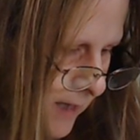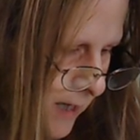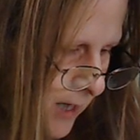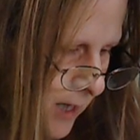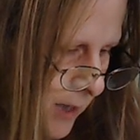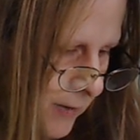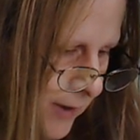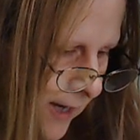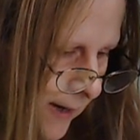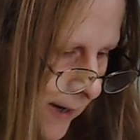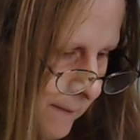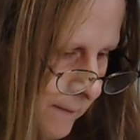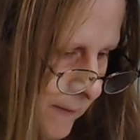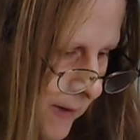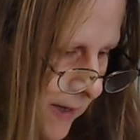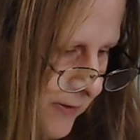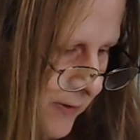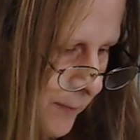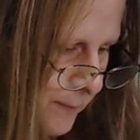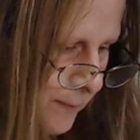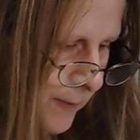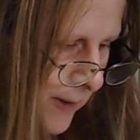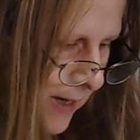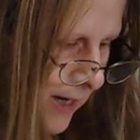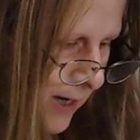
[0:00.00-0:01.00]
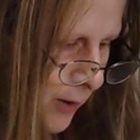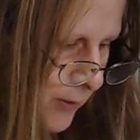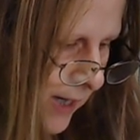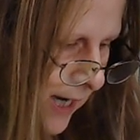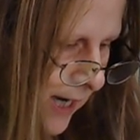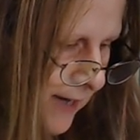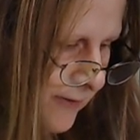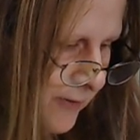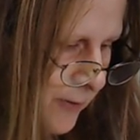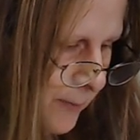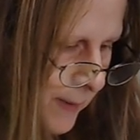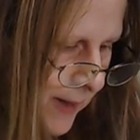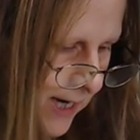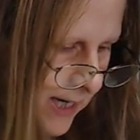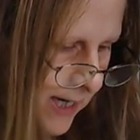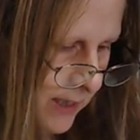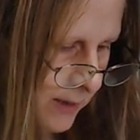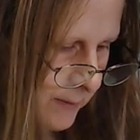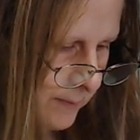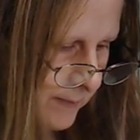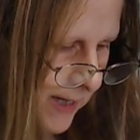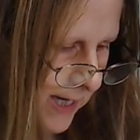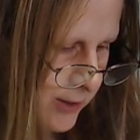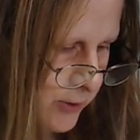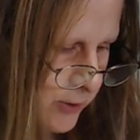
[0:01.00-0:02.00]
Okay, at the bo- okay, at the
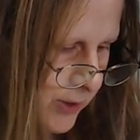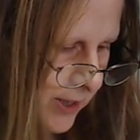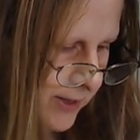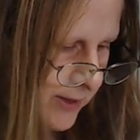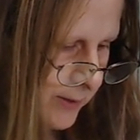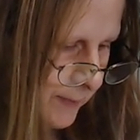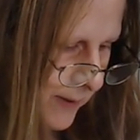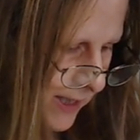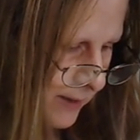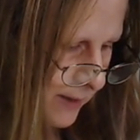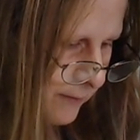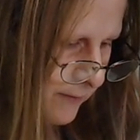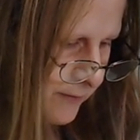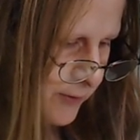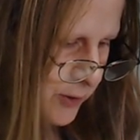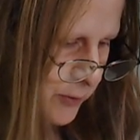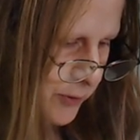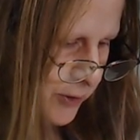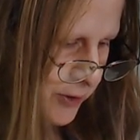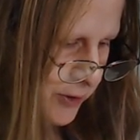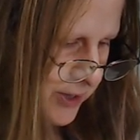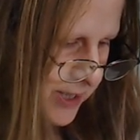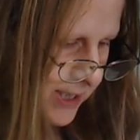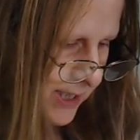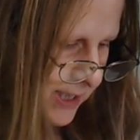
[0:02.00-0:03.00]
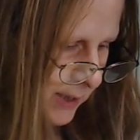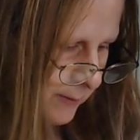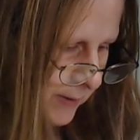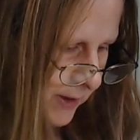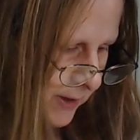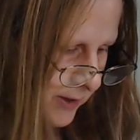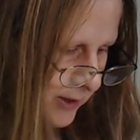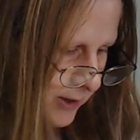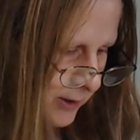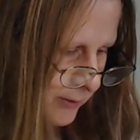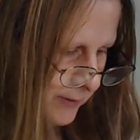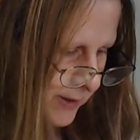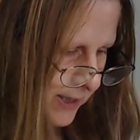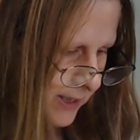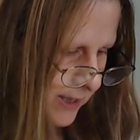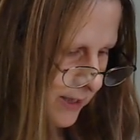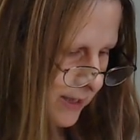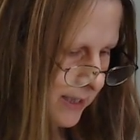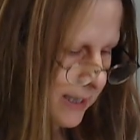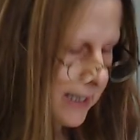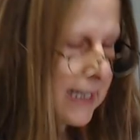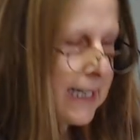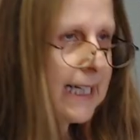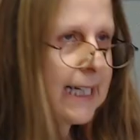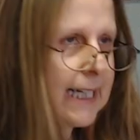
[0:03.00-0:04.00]
bottom, actually at the bottom of 213, I'm not going to read it.
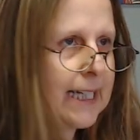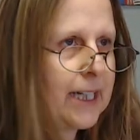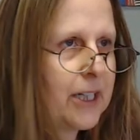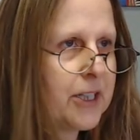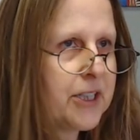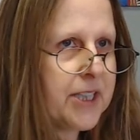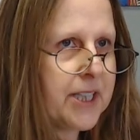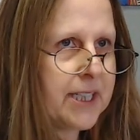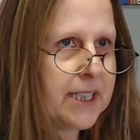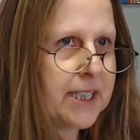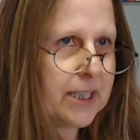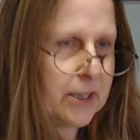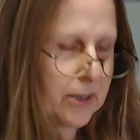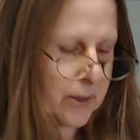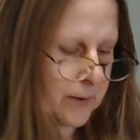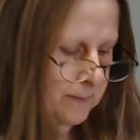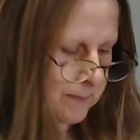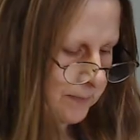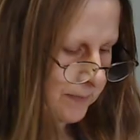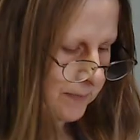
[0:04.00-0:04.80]
Here's the deal.